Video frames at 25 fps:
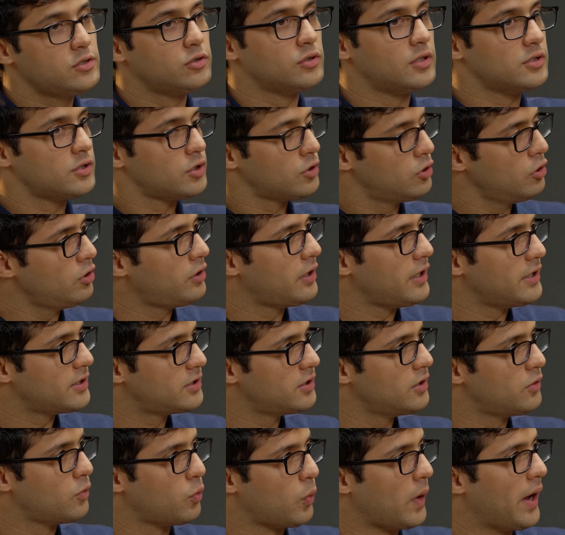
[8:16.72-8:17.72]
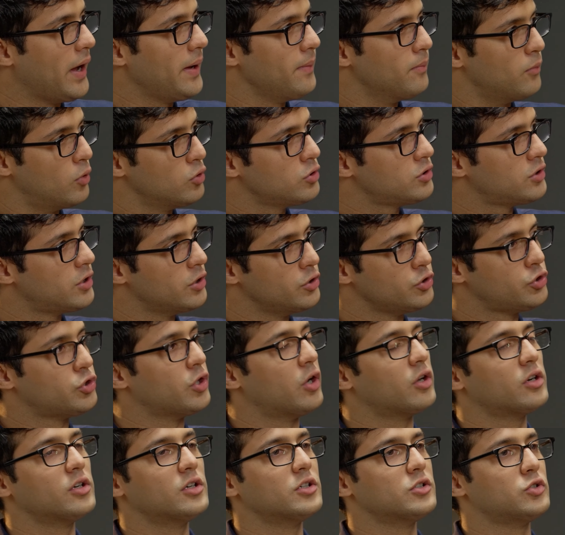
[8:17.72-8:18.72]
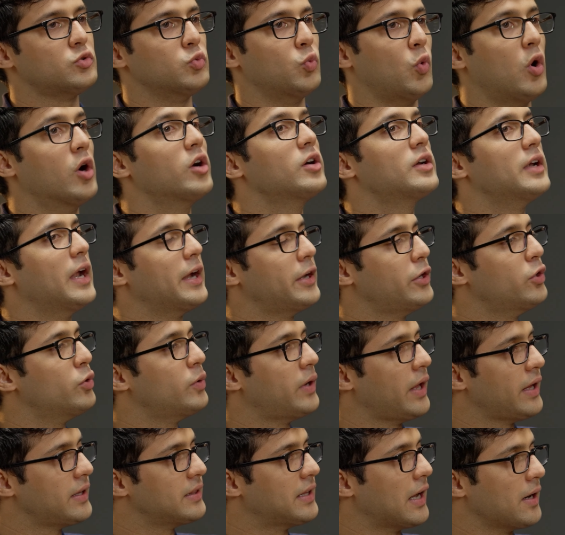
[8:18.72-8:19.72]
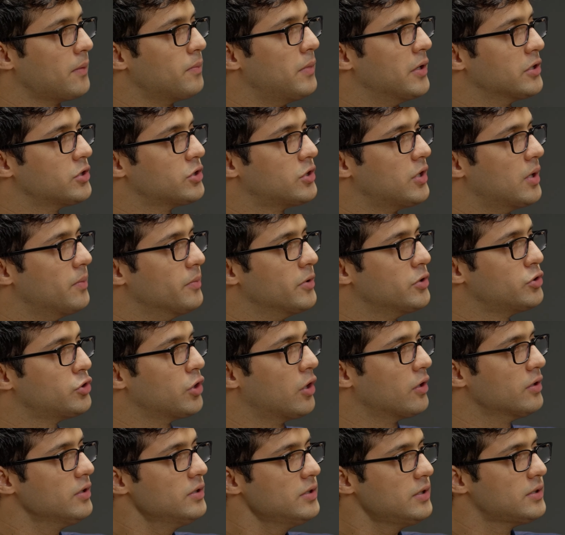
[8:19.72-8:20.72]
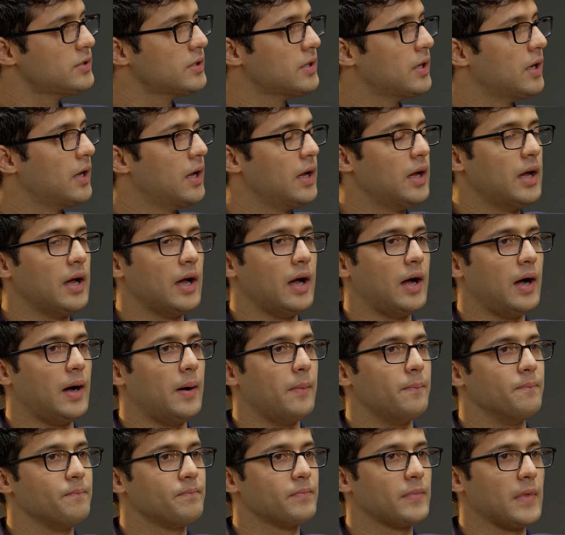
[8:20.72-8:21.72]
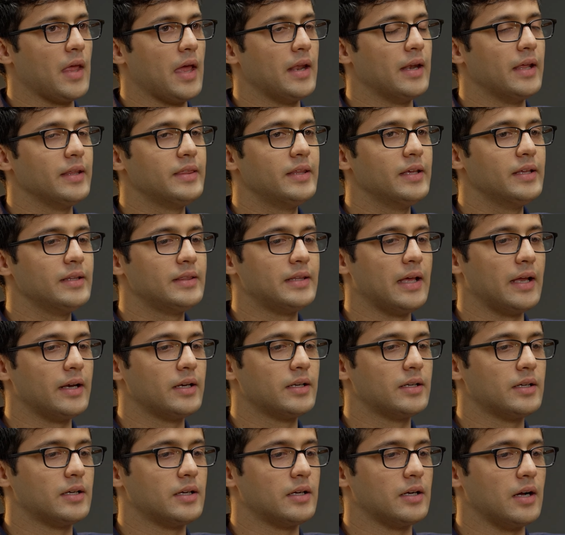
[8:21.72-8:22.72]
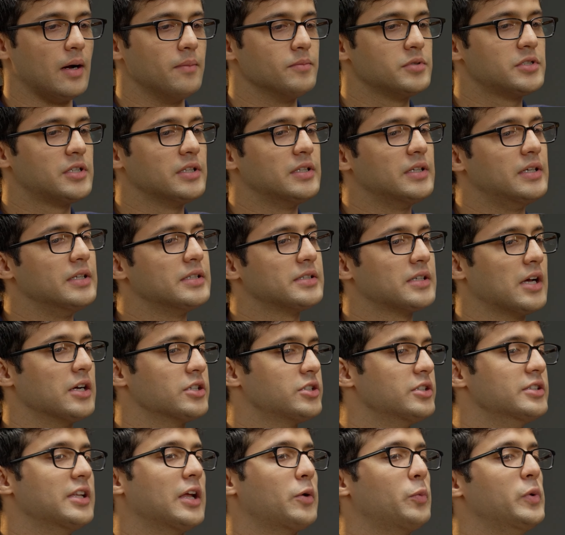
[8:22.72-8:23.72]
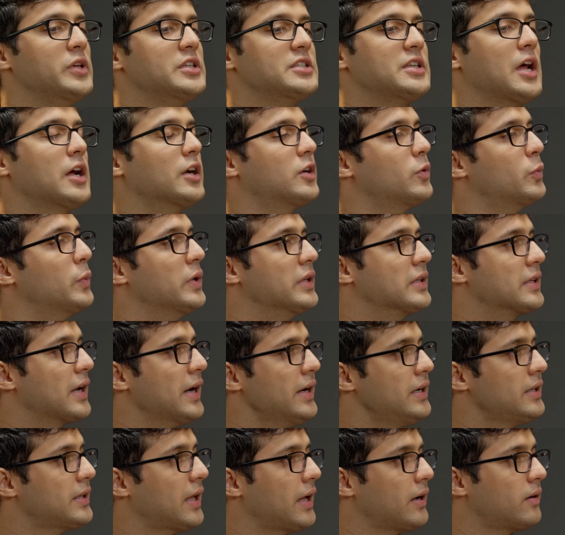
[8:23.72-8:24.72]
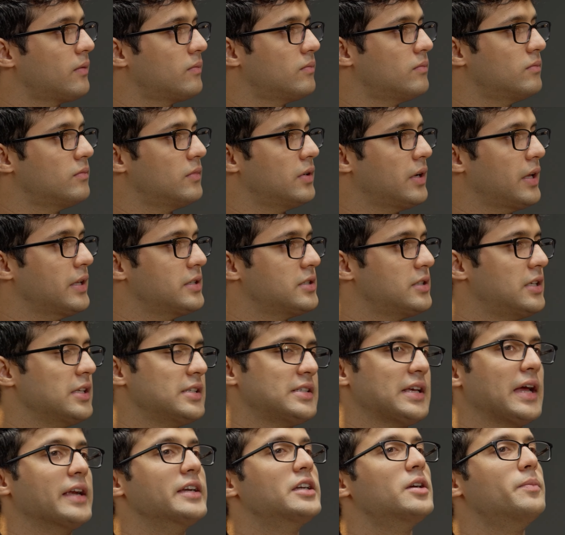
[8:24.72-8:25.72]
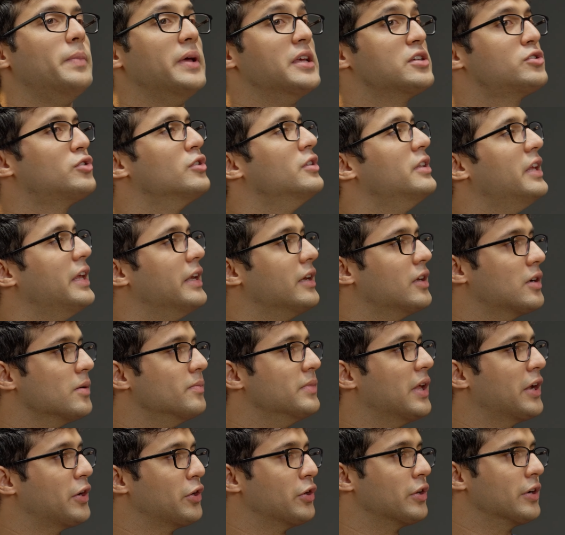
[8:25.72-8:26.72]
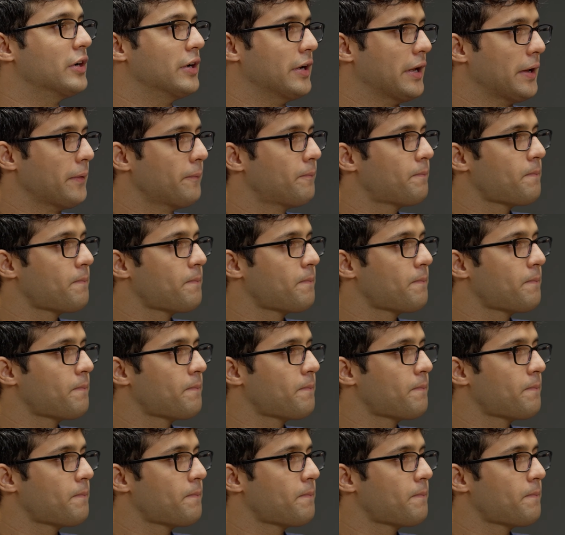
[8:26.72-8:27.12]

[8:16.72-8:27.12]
so there's a good reason why most insurers won't let you take that much term insurance. And I think that comes to the discussion that we started with, right? That it's decided based on the income that you're earning.